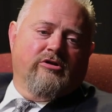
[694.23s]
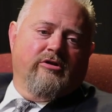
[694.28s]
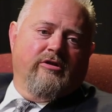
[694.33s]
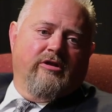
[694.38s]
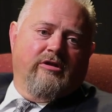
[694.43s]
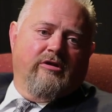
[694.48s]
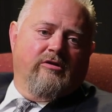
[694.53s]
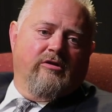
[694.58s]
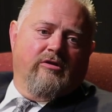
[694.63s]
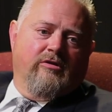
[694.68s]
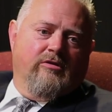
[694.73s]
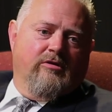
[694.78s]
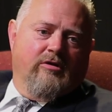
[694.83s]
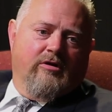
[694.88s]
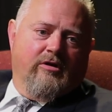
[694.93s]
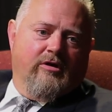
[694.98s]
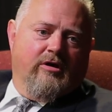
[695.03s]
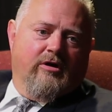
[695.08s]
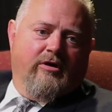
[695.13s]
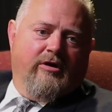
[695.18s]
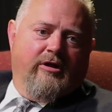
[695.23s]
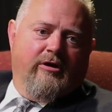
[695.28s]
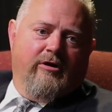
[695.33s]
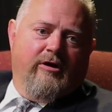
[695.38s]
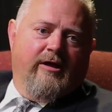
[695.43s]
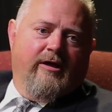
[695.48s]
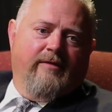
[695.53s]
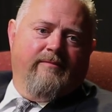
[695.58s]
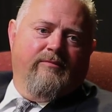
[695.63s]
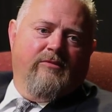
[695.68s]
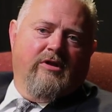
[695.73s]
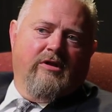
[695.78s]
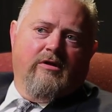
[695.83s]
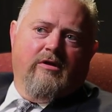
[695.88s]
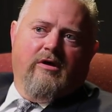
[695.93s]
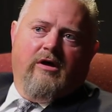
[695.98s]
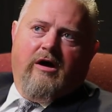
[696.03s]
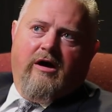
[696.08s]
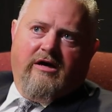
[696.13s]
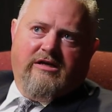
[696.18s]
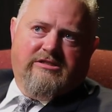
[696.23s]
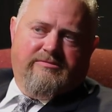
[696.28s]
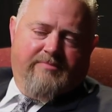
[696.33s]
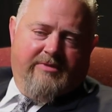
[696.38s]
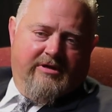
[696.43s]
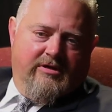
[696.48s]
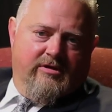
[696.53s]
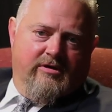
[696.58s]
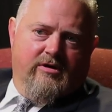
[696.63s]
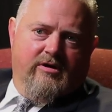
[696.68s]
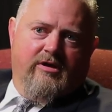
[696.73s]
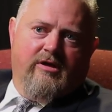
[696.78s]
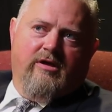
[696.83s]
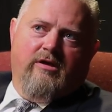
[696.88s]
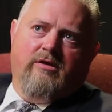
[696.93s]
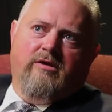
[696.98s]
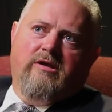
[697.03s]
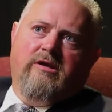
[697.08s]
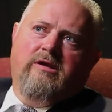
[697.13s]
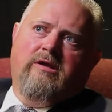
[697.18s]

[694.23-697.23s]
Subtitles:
on on internet, high-speed internet.